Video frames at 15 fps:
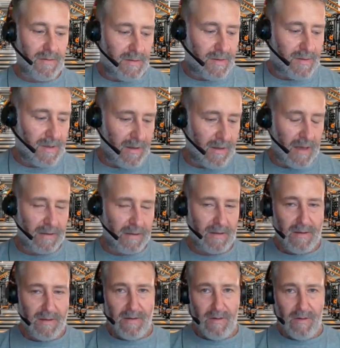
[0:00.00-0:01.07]
seeing that
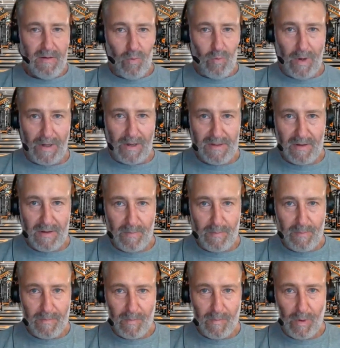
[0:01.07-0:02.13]
what is the
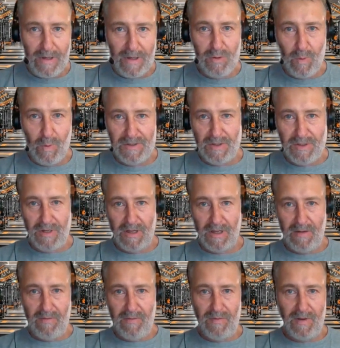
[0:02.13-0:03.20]
ones that's going to
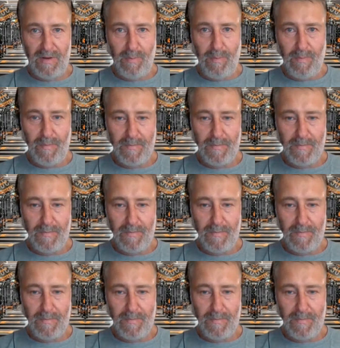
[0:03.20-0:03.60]
give the